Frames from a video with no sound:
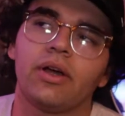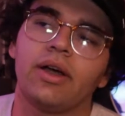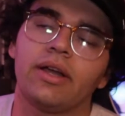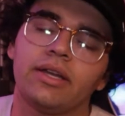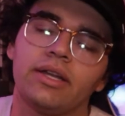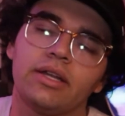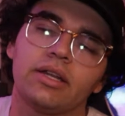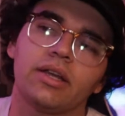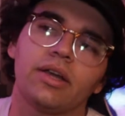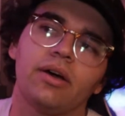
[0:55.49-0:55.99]
I
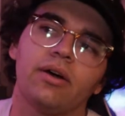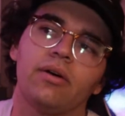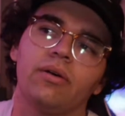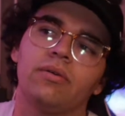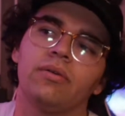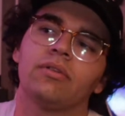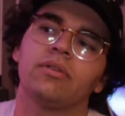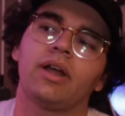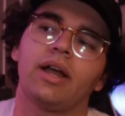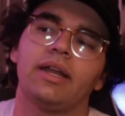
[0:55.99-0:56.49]
need
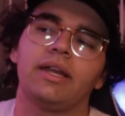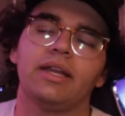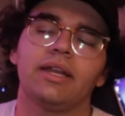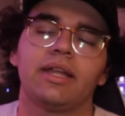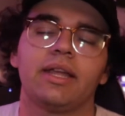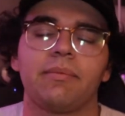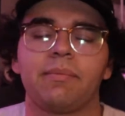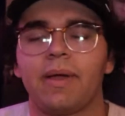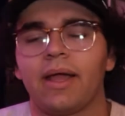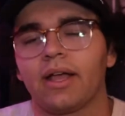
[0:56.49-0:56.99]
to
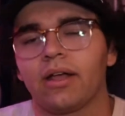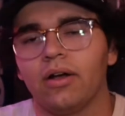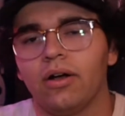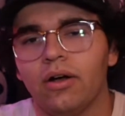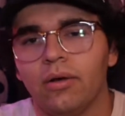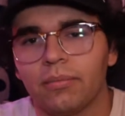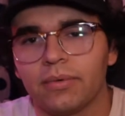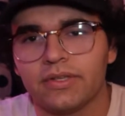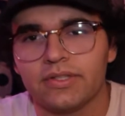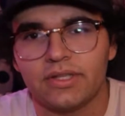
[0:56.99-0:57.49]
get back
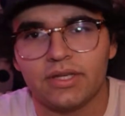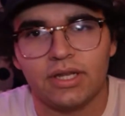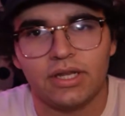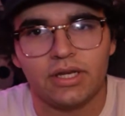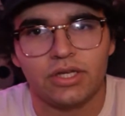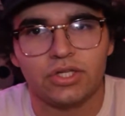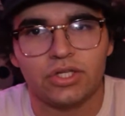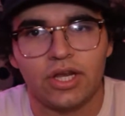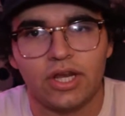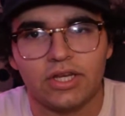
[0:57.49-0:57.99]
home because I need
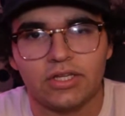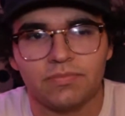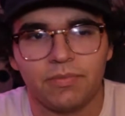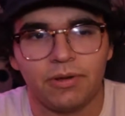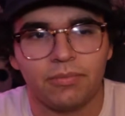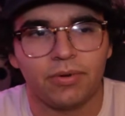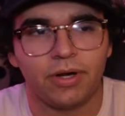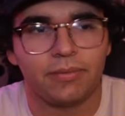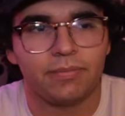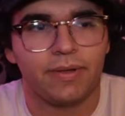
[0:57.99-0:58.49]
to change
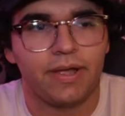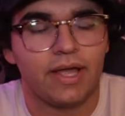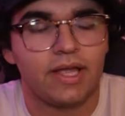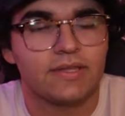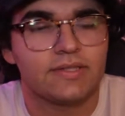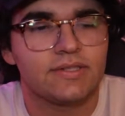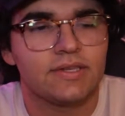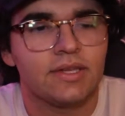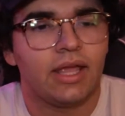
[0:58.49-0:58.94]
my brake pads,